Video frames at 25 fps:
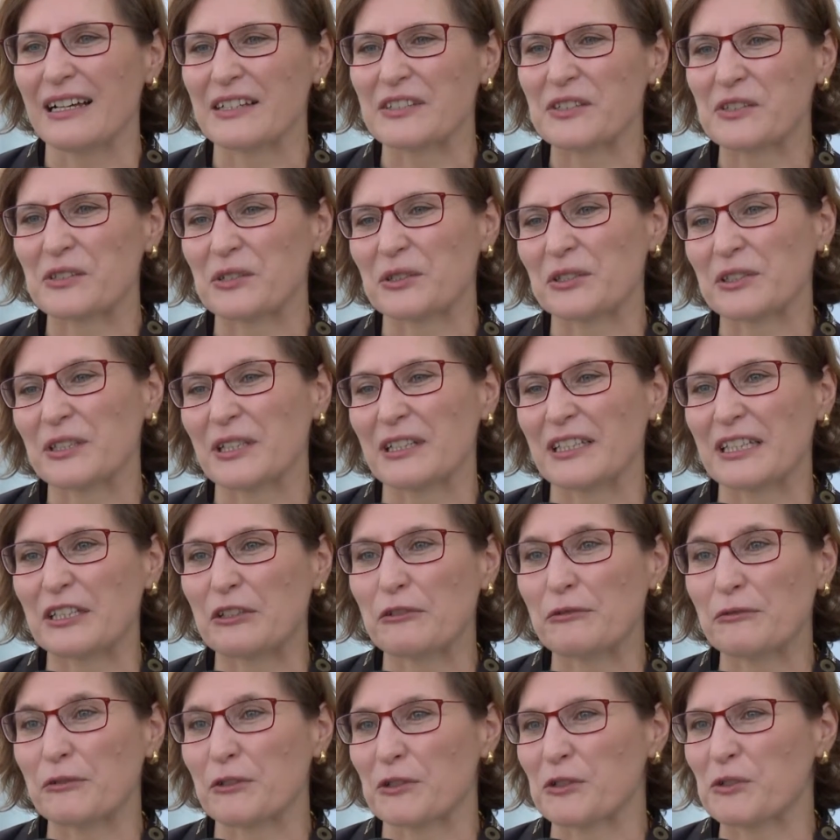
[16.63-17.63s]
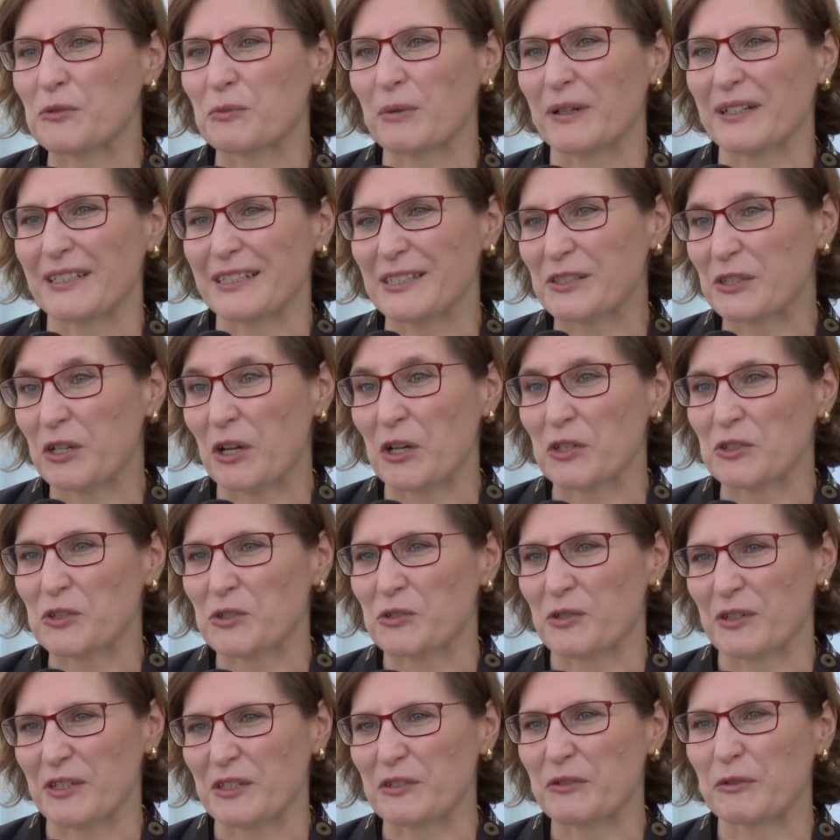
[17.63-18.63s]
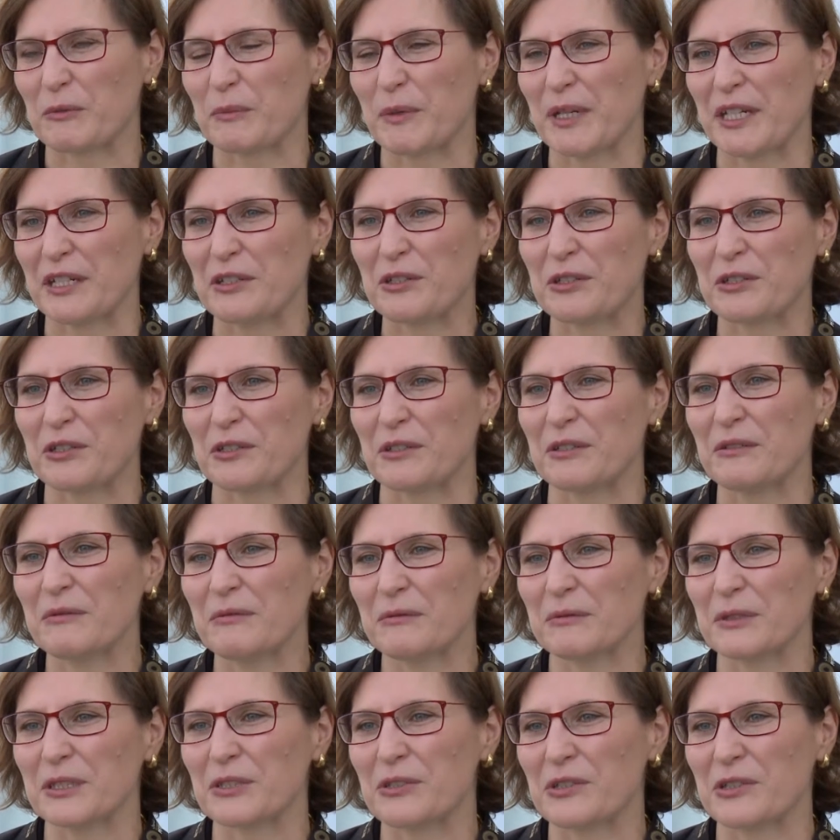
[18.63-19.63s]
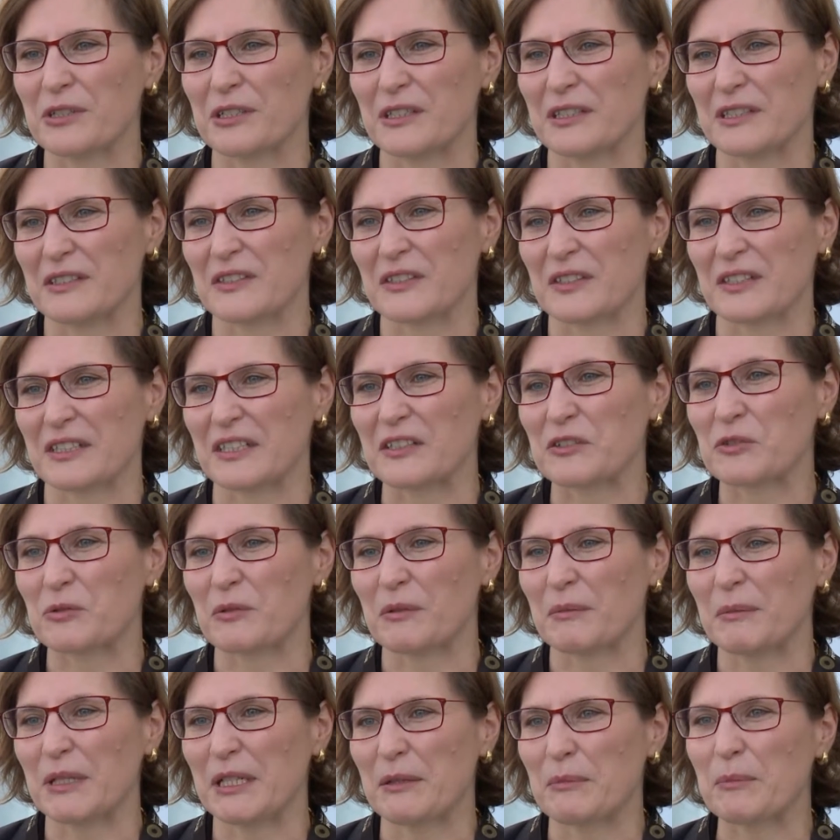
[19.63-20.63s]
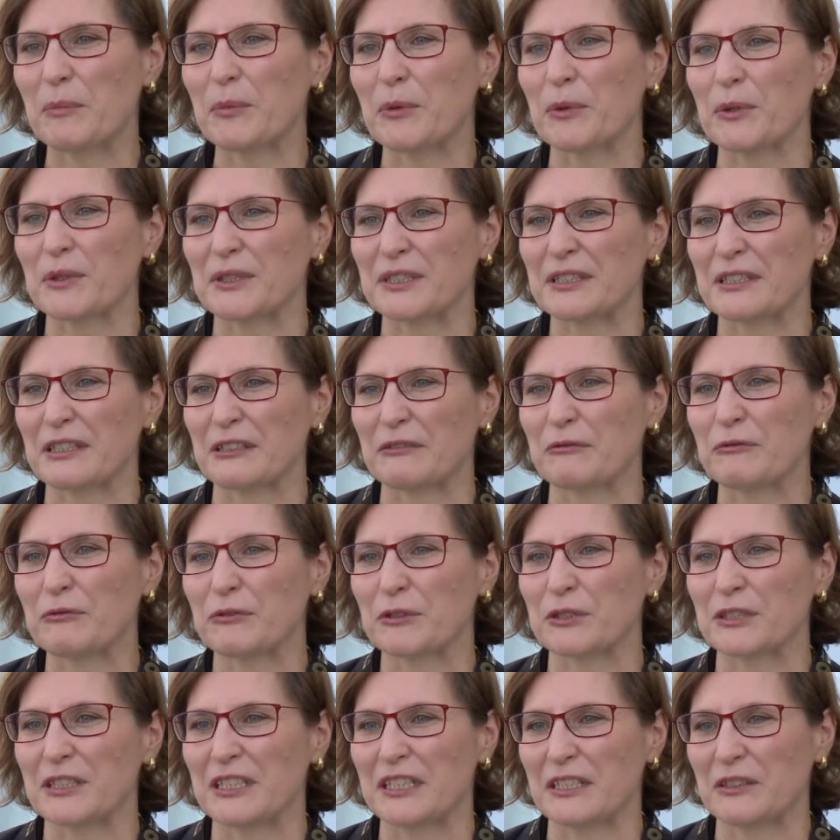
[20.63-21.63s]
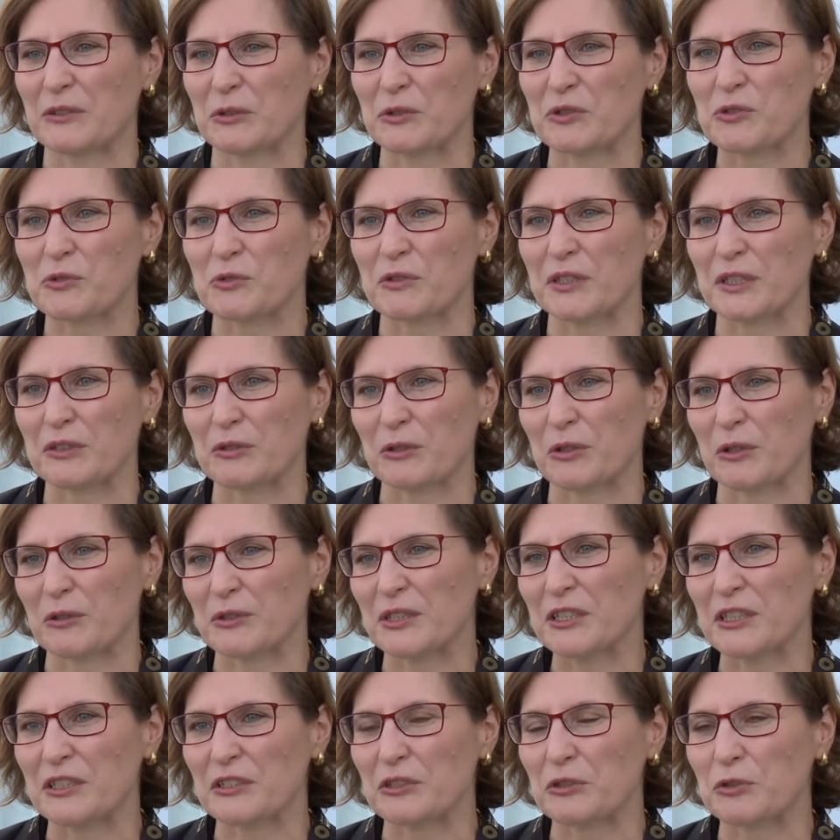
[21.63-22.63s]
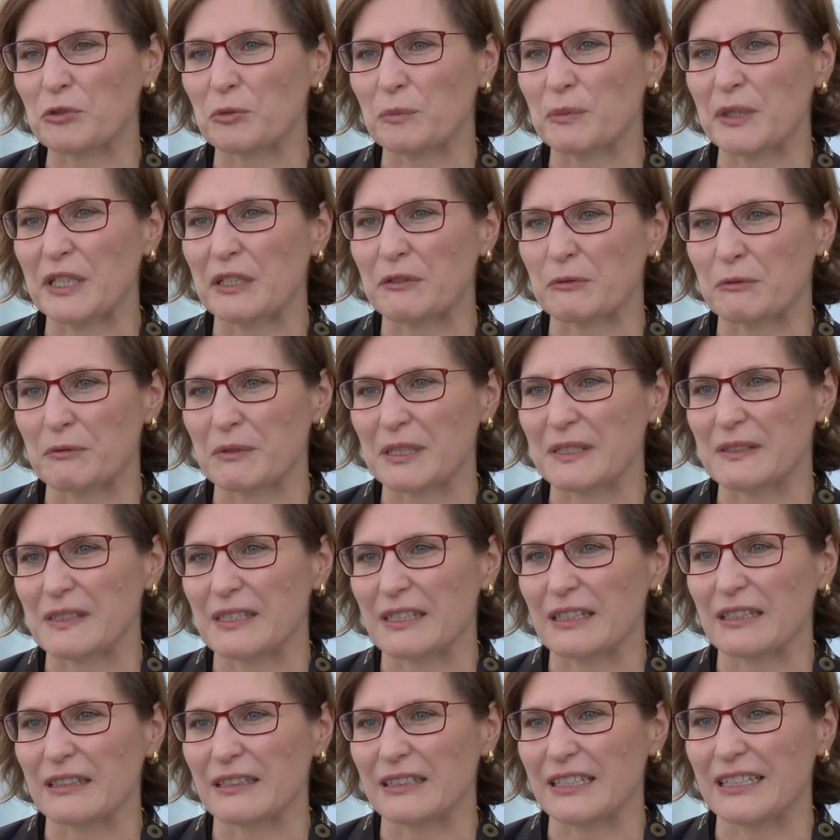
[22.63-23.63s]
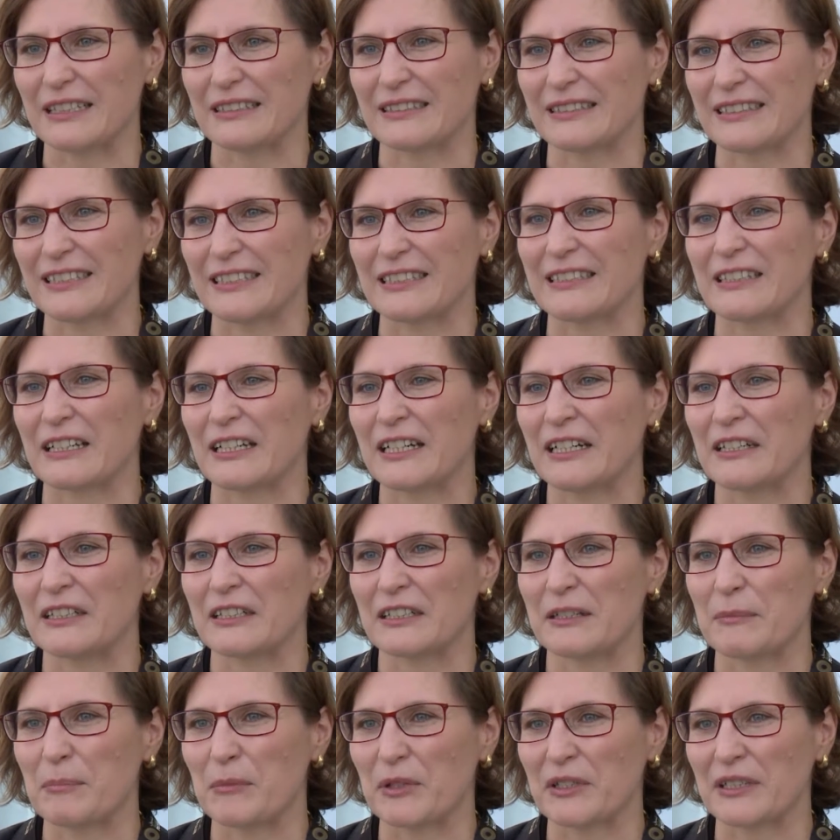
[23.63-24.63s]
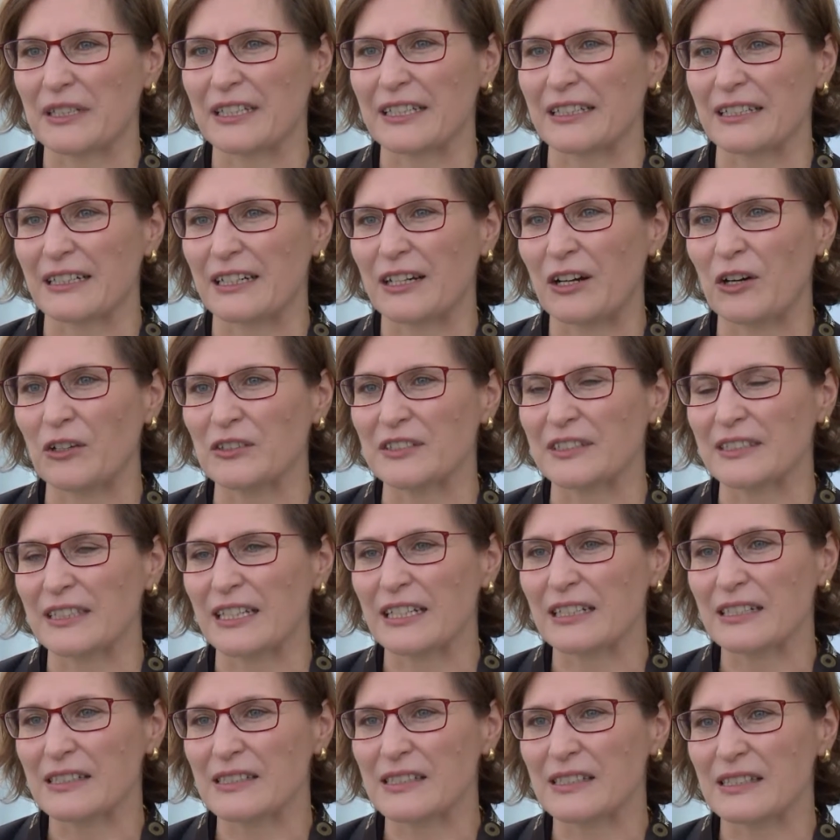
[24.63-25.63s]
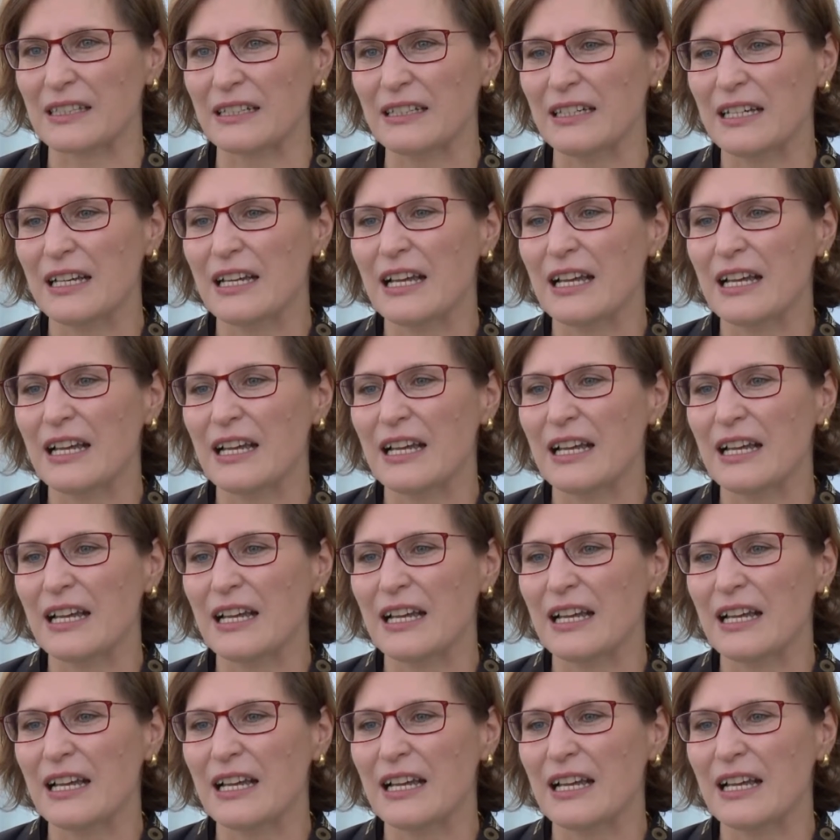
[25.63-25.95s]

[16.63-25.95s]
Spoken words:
Certainly the first one is cost transformation, which is extremely important for the industry to continue to be resilient in the current market context.